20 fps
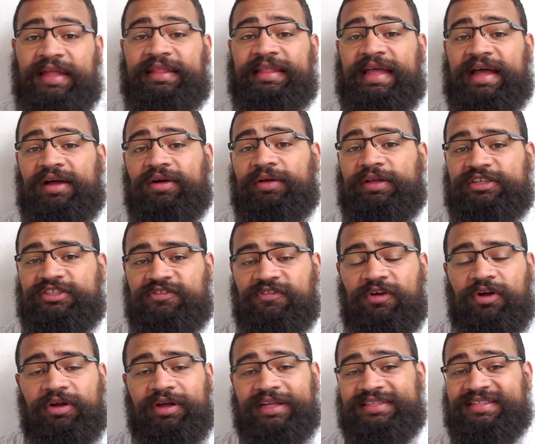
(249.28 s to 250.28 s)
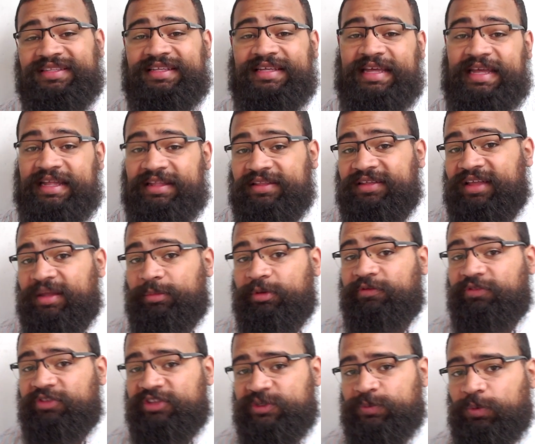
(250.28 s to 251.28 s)
Now, as far as the income
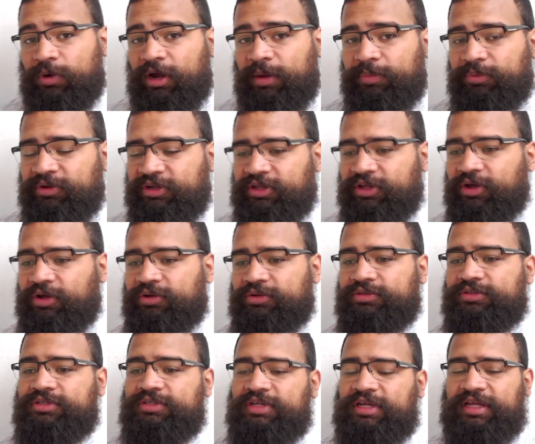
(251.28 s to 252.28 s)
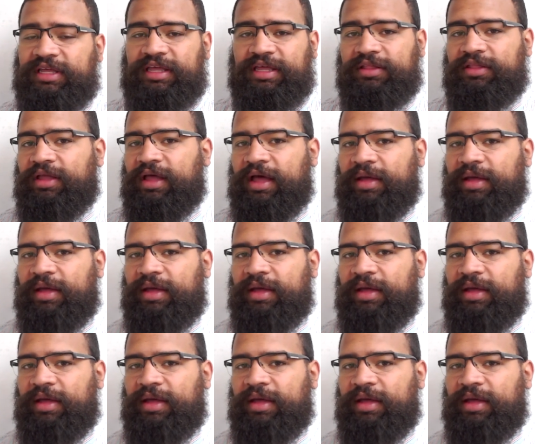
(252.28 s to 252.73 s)
of this property goes, again,